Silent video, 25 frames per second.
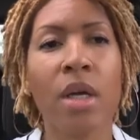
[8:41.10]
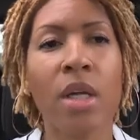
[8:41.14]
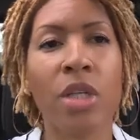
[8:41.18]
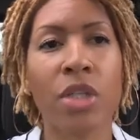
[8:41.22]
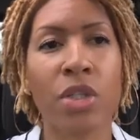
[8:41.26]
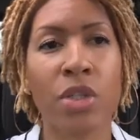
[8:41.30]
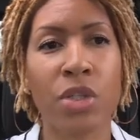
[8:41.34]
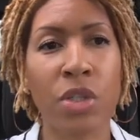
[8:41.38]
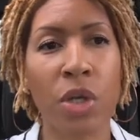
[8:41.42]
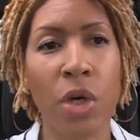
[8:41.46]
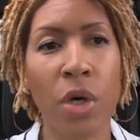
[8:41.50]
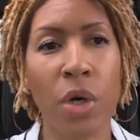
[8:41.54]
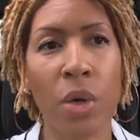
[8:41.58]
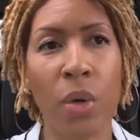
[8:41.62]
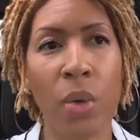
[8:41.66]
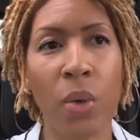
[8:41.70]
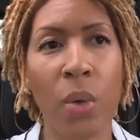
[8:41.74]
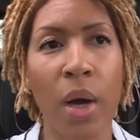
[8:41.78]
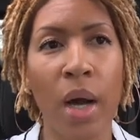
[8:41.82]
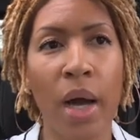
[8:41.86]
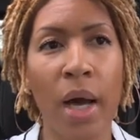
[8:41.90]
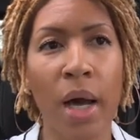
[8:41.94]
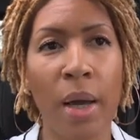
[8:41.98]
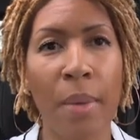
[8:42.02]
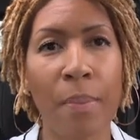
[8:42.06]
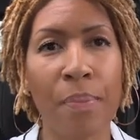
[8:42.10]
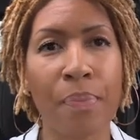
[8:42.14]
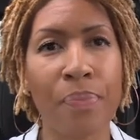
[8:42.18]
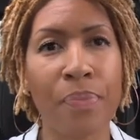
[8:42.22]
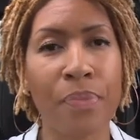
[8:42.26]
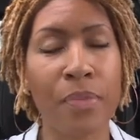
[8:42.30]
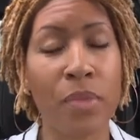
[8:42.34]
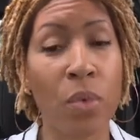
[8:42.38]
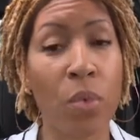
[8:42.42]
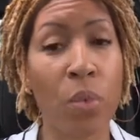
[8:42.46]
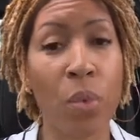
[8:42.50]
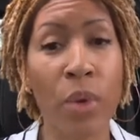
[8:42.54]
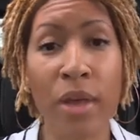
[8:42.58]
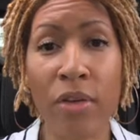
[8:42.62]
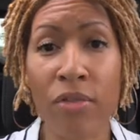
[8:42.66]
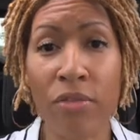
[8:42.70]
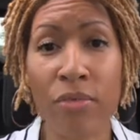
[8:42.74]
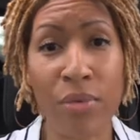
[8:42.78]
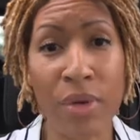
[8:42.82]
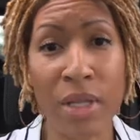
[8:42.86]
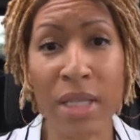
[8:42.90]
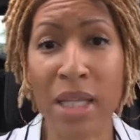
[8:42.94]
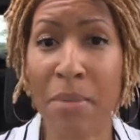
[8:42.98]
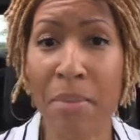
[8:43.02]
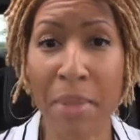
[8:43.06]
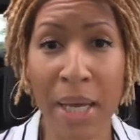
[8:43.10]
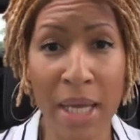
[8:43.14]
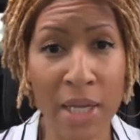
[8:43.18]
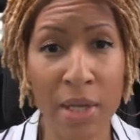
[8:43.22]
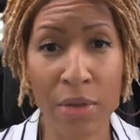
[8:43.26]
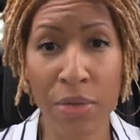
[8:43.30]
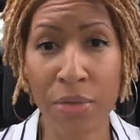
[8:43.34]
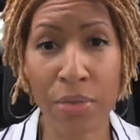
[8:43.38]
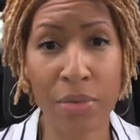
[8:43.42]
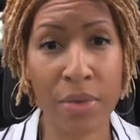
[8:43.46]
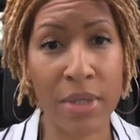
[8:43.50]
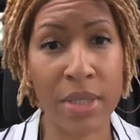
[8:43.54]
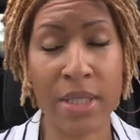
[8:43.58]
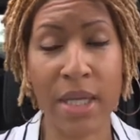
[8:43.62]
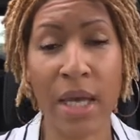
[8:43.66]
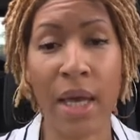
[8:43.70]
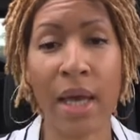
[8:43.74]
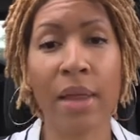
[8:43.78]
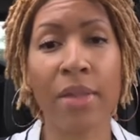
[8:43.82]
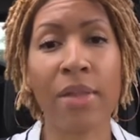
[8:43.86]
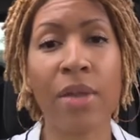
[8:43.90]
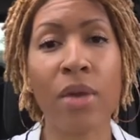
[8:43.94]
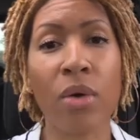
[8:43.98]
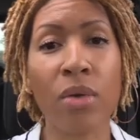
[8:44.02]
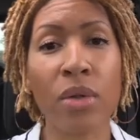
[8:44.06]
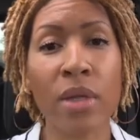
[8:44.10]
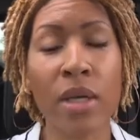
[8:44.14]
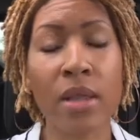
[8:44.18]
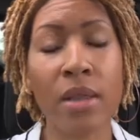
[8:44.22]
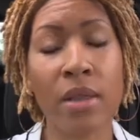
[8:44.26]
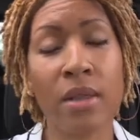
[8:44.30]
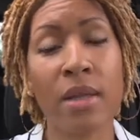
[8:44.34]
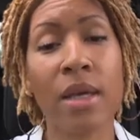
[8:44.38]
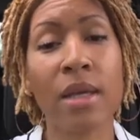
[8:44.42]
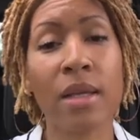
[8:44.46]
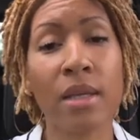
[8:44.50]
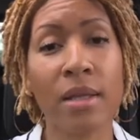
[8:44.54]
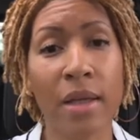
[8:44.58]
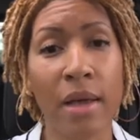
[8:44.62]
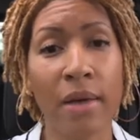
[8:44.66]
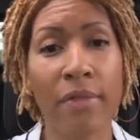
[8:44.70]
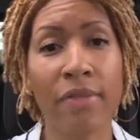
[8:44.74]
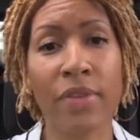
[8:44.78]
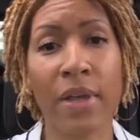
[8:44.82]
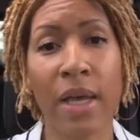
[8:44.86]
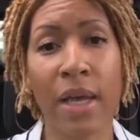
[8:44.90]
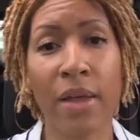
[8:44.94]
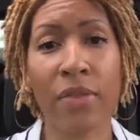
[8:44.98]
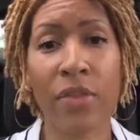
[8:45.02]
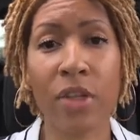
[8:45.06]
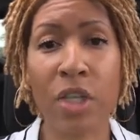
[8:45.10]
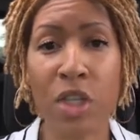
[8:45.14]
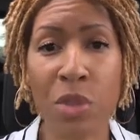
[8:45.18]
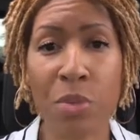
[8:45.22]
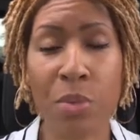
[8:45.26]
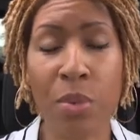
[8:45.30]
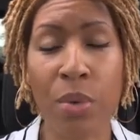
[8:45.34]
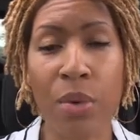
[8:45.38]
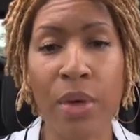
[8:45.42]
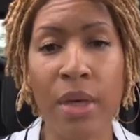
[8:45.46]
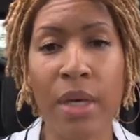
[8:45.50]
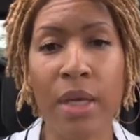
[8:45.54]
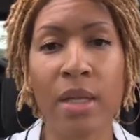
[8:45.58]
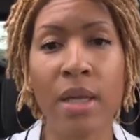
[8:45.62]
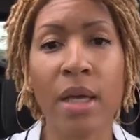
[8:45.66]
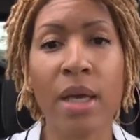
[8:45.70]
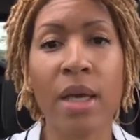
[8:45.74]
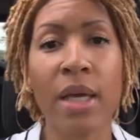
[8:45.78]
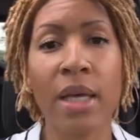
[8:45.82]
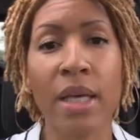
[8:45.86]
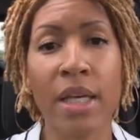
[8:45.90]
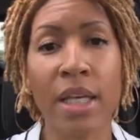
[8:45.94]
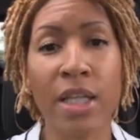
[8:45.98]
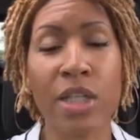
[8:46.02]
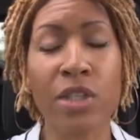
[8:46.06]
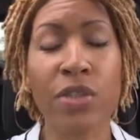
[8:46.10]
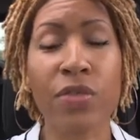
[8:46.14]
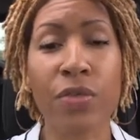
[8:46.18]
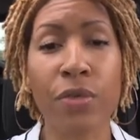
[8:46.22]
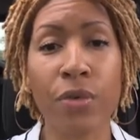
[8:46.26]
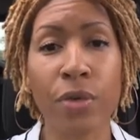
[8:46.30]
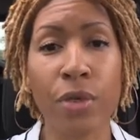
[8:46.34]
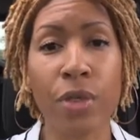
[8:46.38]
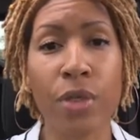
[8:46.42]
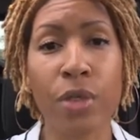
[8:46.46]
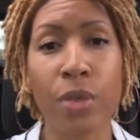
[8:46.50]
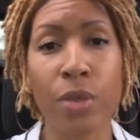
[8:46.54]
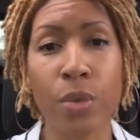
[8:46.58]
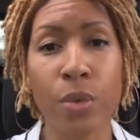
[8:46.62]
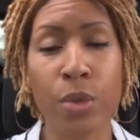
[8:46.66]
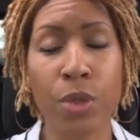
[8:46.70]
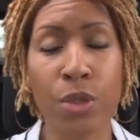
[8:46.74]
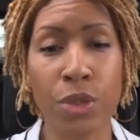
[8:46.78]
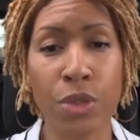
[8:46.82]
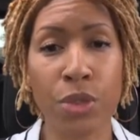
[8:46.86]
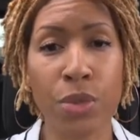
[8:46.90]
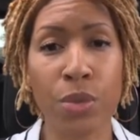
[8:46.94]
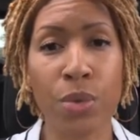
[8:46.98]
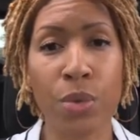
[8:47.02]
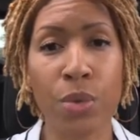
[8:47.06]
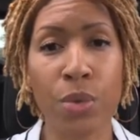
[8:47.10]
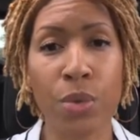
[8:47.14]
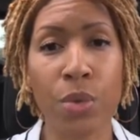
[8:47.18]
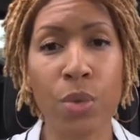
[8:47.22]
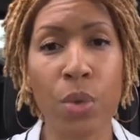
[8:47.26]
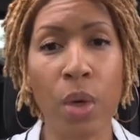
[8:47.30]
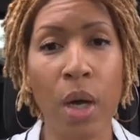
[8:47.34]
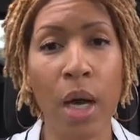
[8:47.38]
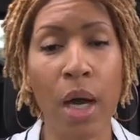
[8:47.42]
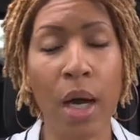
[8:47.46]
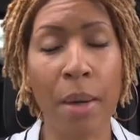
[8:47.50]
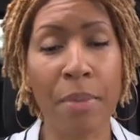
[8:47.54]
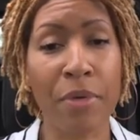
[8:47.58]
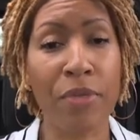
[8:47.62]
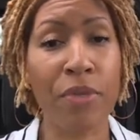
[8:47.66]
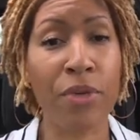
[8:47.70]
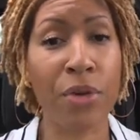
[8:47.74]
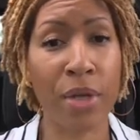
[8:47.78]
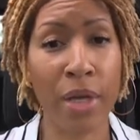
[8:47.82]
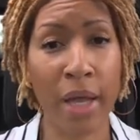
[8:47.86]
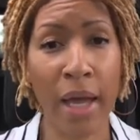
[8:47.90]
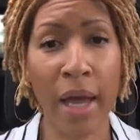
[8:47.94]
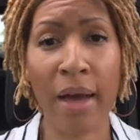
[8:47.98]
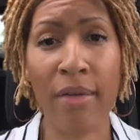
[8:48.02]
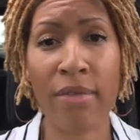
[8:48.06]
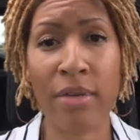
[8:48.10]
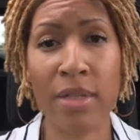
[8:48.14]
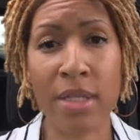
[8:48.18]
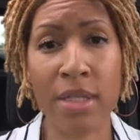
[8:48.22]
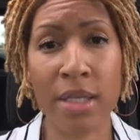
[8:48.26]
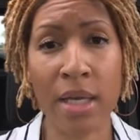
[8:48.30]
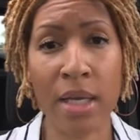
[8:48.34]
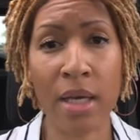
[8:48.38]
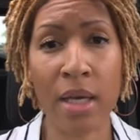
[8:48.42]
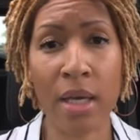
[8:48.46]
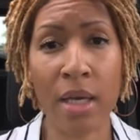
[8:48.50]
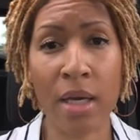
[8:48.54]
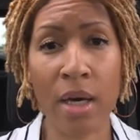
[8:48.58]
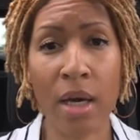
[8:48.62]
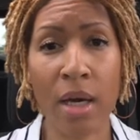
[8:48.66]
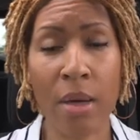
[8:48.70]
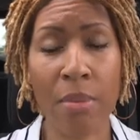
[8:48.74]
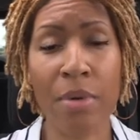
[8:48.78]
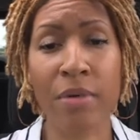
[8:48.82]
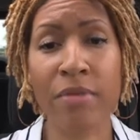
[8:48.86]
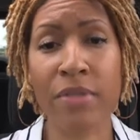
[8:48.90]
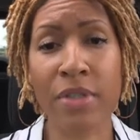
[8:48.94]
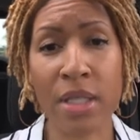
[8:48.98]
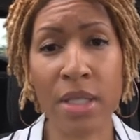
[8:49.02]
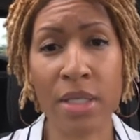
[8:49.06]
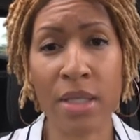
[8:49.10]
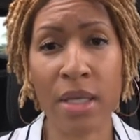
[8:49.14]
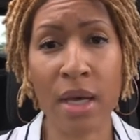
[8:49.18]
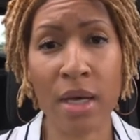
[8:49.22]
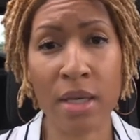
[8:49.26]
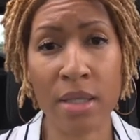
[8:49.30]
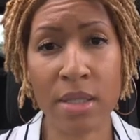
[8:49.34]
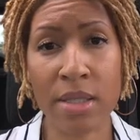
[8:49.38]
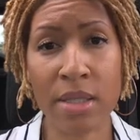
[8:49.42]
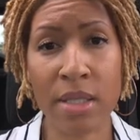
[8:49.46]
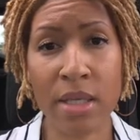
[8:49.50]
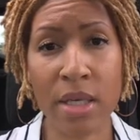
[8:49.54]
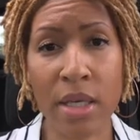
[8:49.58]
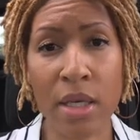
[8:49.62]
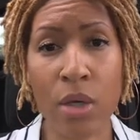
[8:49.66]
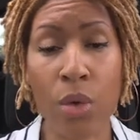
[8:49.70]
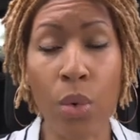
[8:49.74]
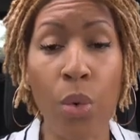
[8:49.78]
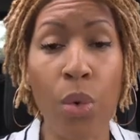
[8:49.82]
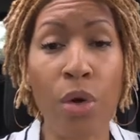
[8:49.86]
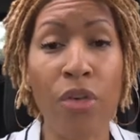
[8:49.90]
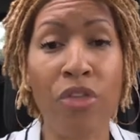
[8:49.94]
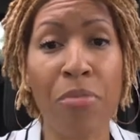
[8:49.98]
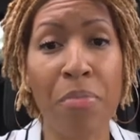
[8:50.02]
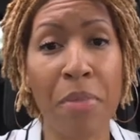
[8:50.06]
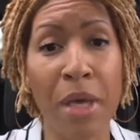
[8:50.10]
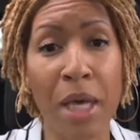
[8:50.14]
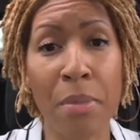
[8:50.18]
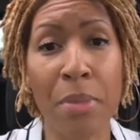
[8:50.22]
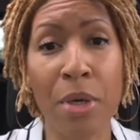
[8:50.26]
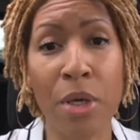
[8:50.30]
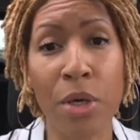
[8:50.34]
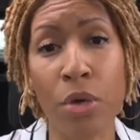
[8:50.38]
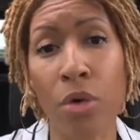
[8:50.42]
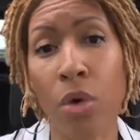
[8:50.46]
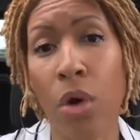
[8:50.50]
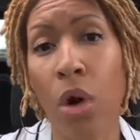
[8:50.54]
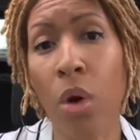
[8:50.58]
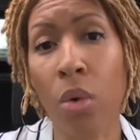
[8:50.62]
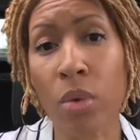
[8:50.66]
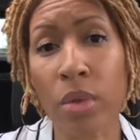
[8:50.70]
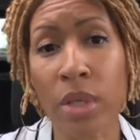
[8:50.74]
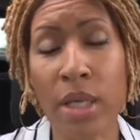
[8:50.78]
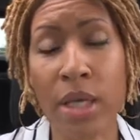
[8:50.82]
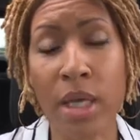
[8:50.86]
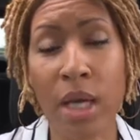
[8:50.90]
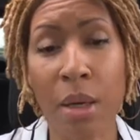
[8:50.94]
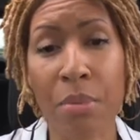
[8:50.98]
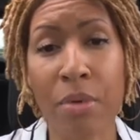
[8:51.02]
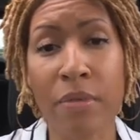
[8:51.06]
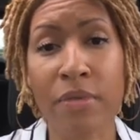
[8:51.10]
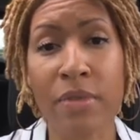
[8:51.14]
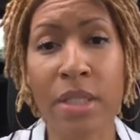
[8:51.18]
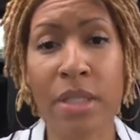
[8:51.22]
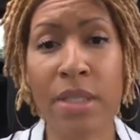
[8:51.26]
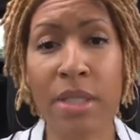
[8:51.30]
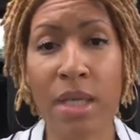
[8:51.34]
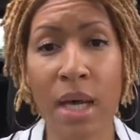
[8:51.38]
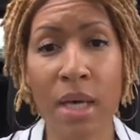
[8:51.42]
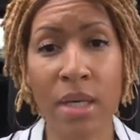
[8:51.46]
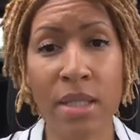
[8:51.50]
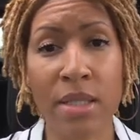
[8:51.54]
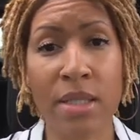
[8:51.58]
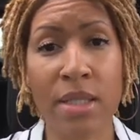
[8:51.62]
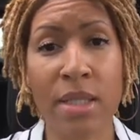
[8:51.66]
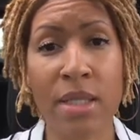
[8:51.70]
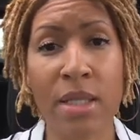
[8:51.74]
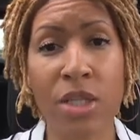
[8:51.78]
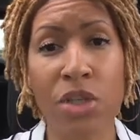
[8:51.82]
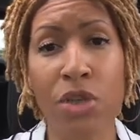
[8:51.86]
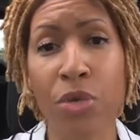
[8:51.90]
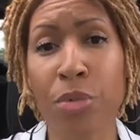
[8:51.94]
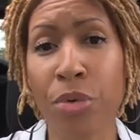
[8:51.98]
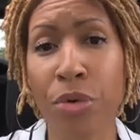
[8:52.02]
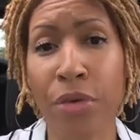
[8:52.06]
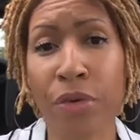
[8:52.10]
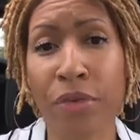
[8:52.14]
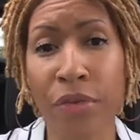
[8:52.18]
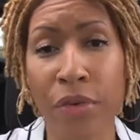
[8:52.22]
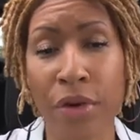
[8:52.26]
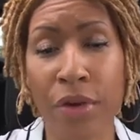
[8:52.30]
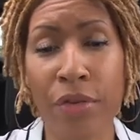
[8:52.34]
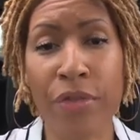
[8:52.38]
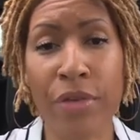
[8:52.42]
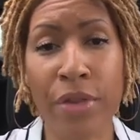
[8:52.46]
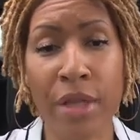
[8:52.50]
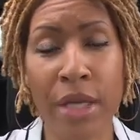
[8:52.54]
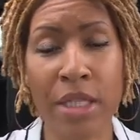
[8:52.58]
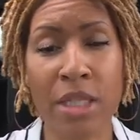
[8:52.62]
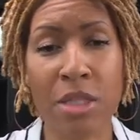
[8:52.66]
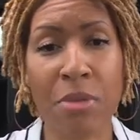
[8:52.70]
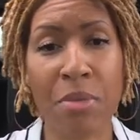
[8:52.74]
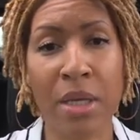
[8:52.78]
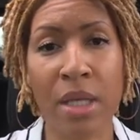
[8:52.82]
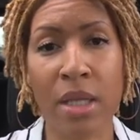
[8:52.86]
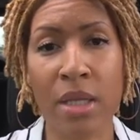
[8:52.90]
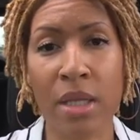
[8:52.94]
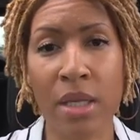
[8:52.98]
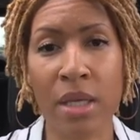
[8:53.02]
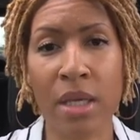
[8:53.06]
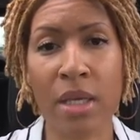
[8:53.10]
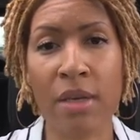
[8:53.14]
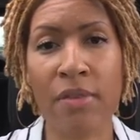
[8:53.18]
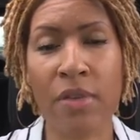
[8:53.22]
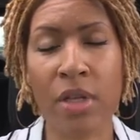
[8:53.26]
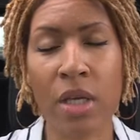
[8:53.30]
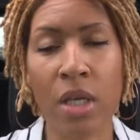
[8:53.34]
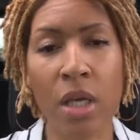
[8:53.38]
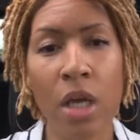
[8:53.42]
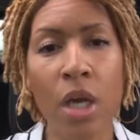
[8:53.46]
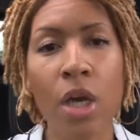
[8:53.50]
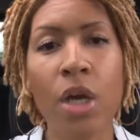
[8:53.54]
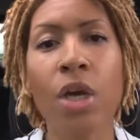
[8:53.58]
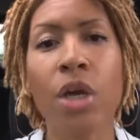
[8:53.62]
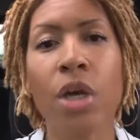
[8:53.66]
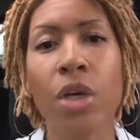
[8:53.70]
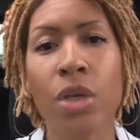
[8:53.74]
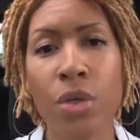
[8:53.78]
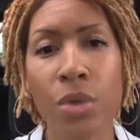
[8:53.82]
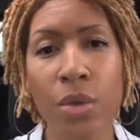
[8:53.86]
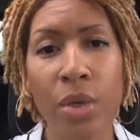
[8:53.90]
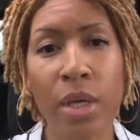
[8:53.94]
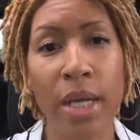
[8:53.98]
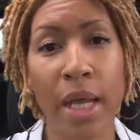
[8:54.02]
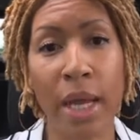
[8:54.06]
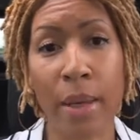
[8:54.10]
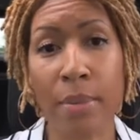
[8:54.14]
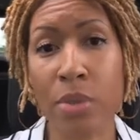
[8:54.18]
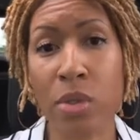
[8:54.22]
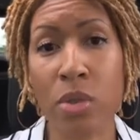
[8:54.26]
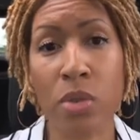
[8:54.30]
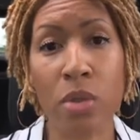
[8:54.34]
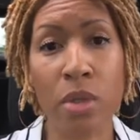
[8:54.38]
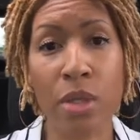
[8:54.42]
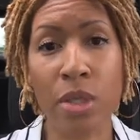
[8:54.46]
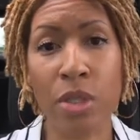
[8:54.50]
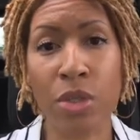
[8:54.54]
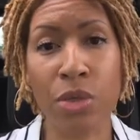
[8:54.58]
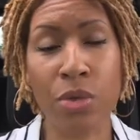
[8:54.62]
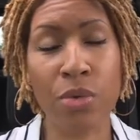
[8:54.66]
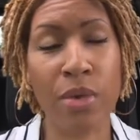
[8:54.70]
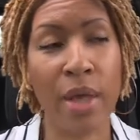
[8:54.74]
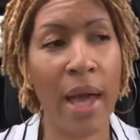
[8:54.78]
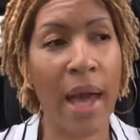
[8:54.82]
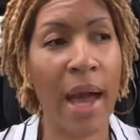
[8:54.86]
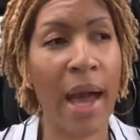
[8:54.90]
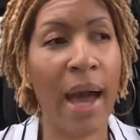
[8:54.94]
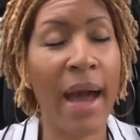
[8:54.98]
So we've really made it through the day. The only thing left at this point is for you to, if you're going to have a second cup of detox tea, or if maybe your only cup of detox tea, you prefer for that to be in the evening, you can absolutely do that.